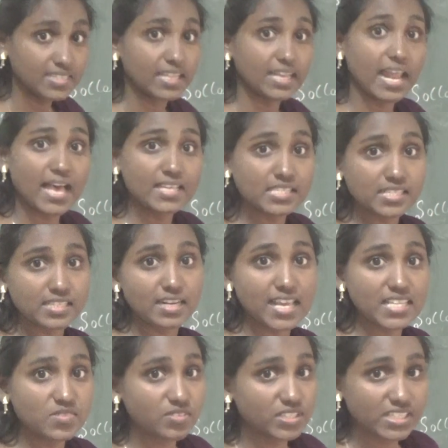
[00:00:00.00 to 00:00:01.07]
In the last
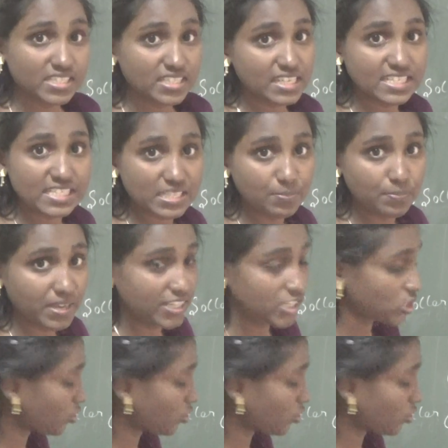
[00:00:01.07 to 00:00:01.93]
class we discussed base,